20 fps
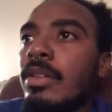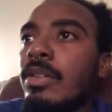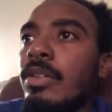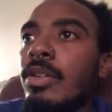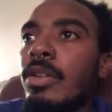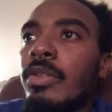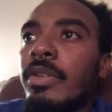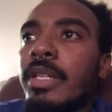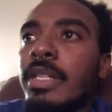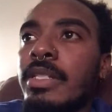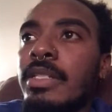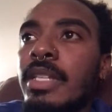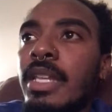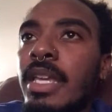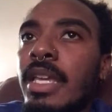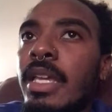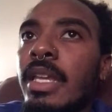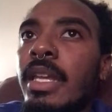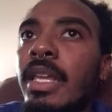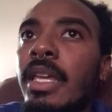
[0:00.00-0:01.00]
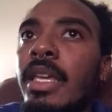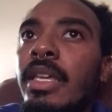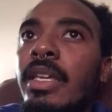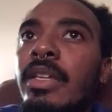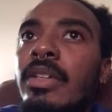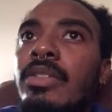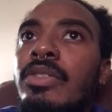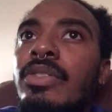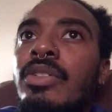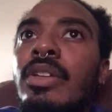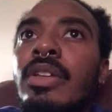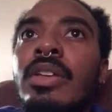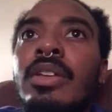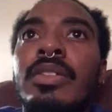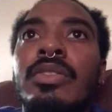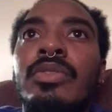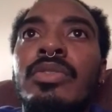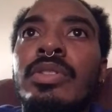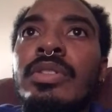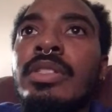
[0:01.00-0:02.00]
In this day and age,
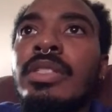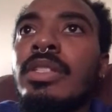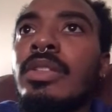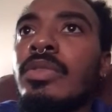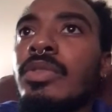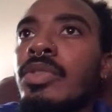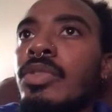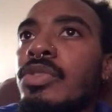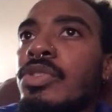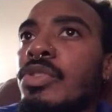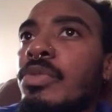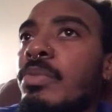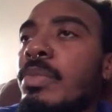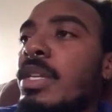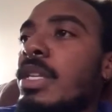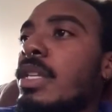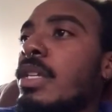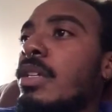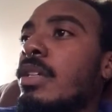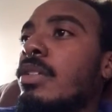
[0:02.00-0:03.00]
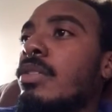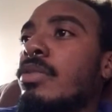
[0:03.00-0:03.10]
you can see on social media,